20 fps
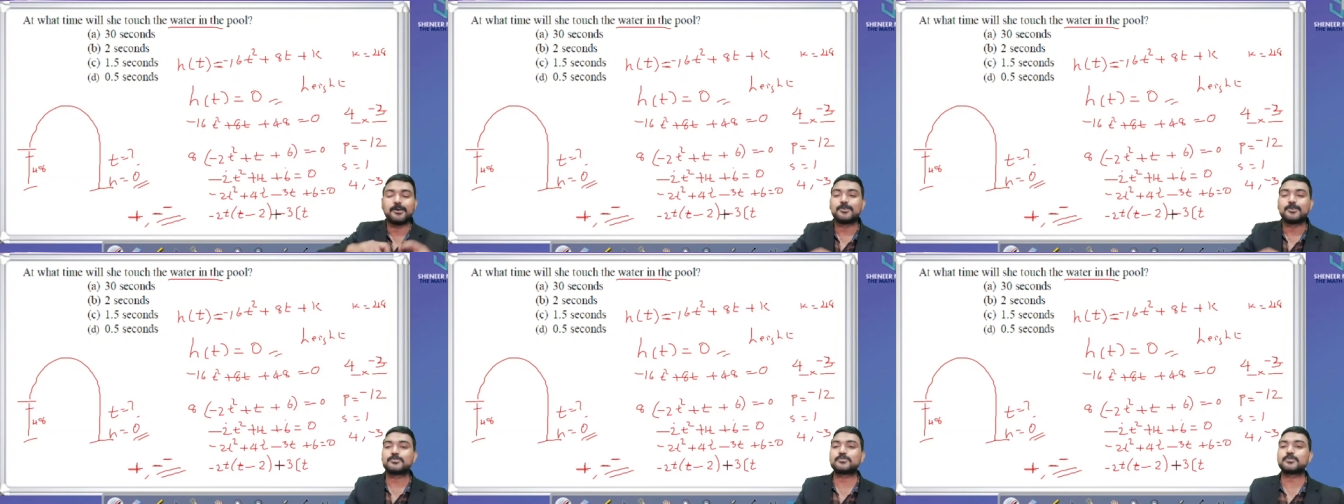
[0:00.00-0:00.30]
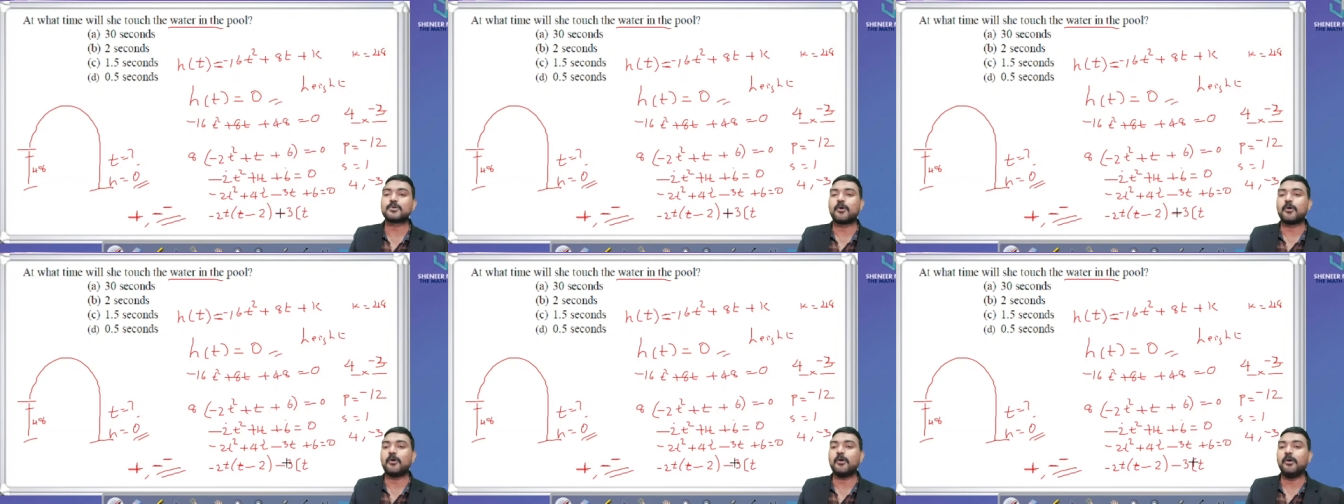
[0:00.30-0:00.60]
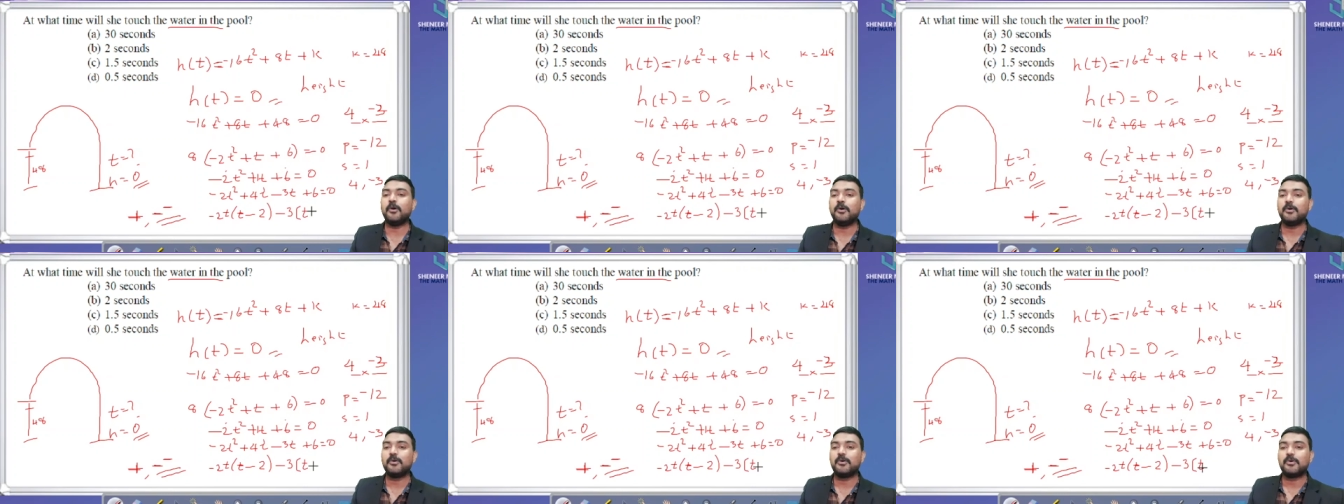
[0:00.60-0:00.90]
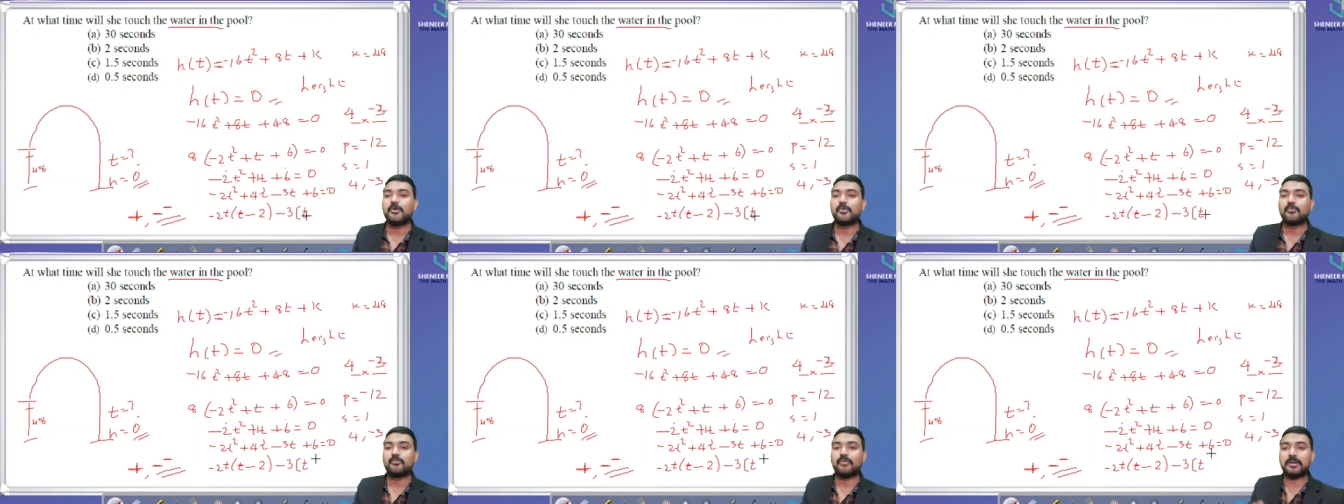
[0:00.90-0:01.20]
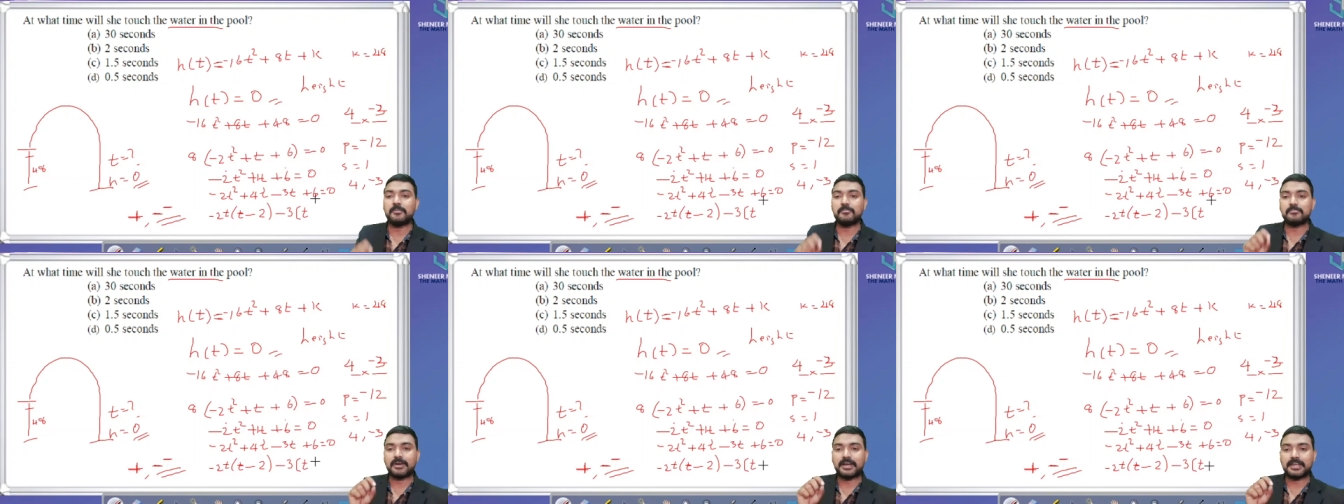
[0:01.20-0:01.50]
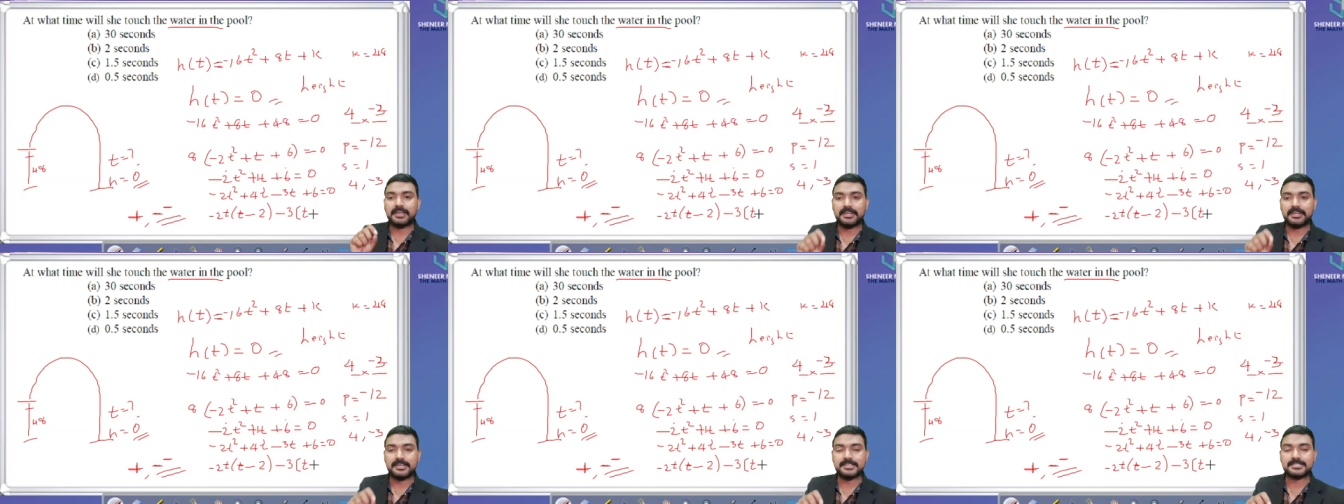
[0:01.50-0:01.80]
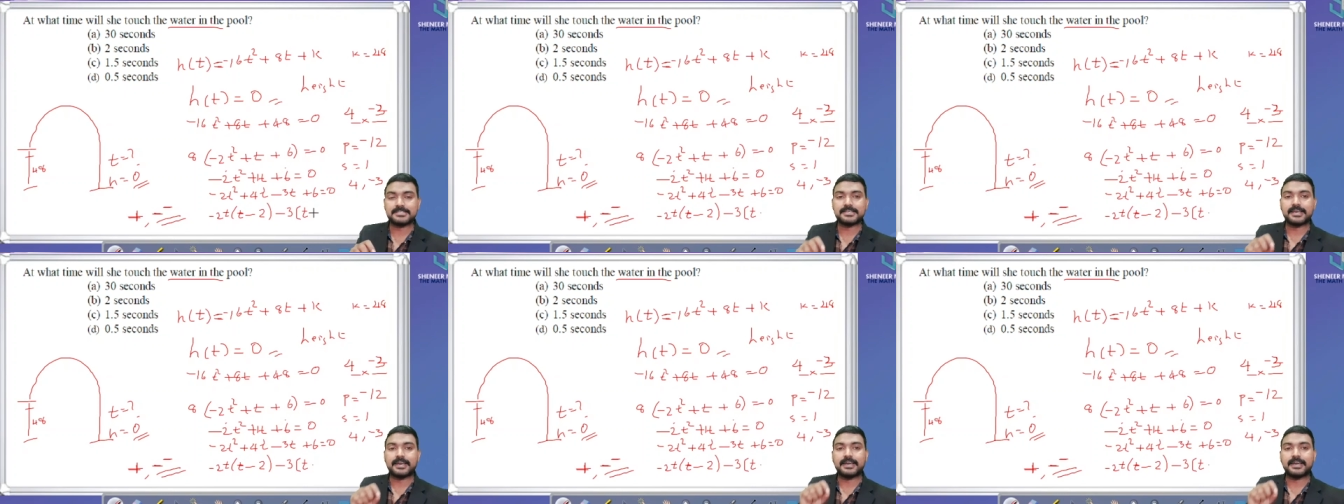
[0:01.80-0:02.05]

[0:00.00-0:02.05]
So 1 minus